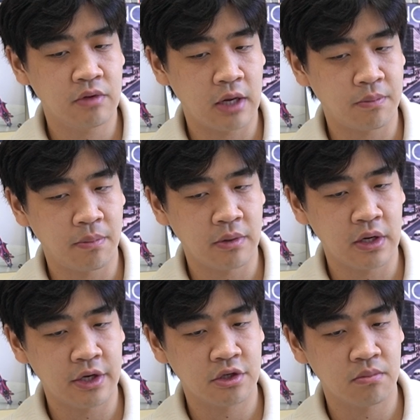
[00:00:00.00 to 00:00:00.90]
that
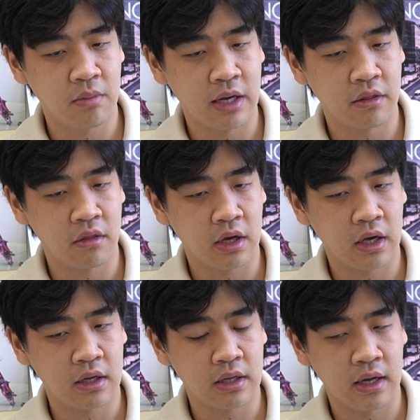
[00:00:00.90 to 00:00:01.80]
population might
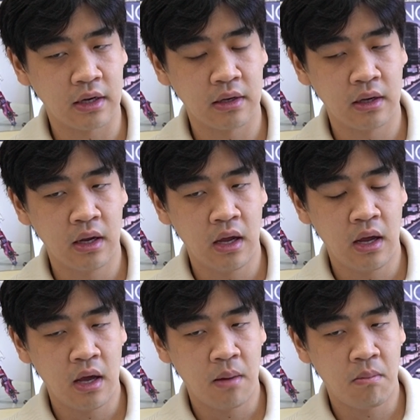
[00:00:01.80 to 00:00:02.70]
think that
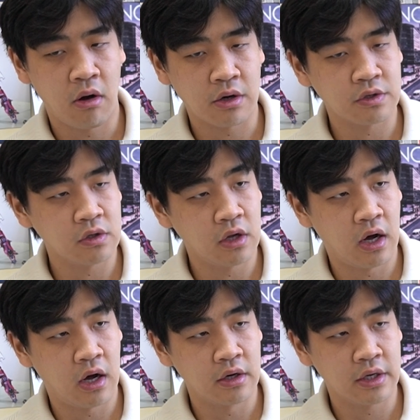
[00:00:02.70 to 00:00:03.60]
martial
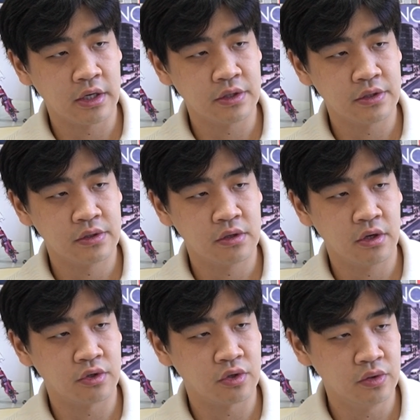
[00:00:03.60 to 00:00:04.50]
law is a
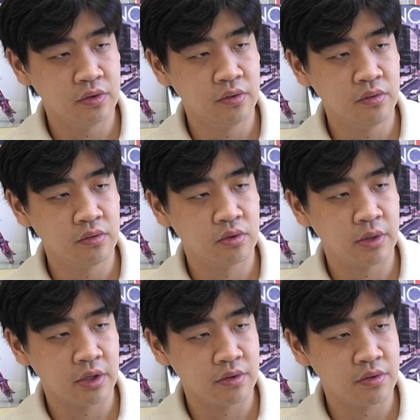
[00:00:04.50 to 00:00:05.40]
tool to be
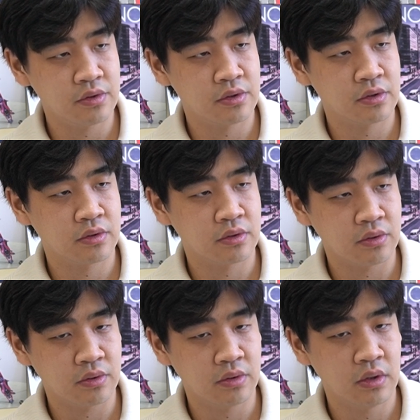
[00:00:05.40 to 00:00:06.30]
used
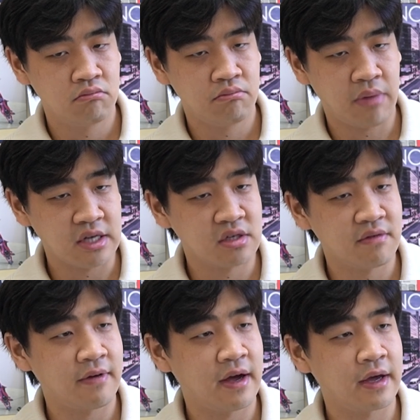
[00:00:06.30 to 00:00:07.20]
to
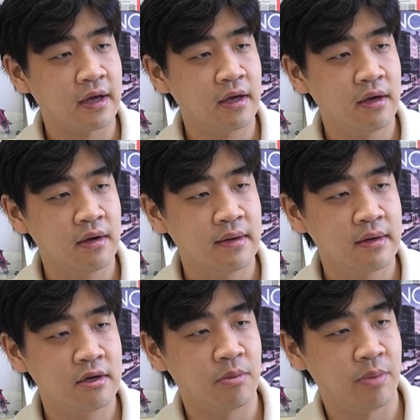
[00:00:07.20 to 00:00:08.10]
pacify
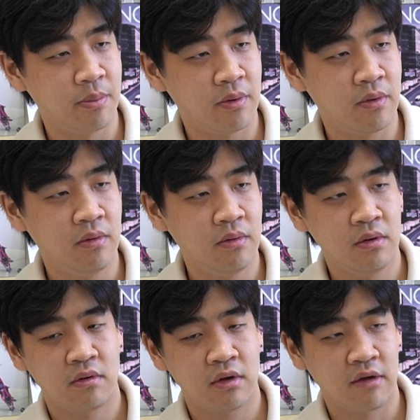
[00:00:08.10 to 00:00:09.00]
the people
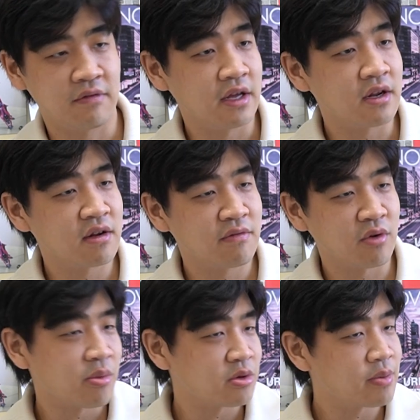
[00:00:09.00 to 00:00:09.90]
if needed for
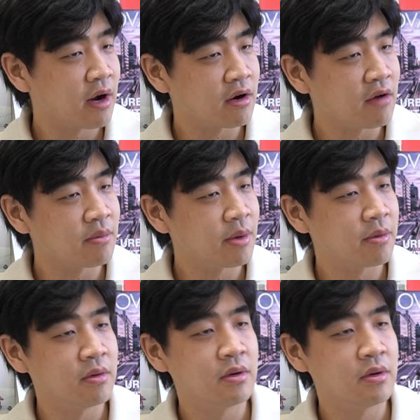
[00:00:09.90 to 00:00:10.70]
the prosperity of the people.